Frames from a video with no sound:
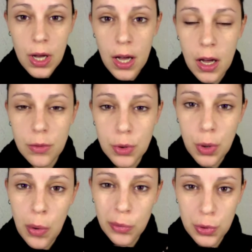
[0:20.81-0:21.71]
how to
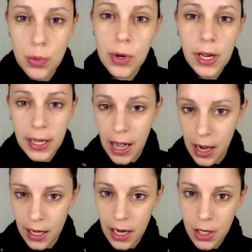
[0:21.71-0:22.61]
contour and
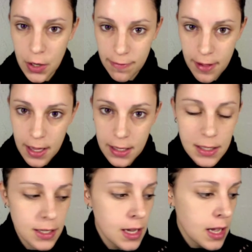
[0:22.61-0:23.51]
highlight your face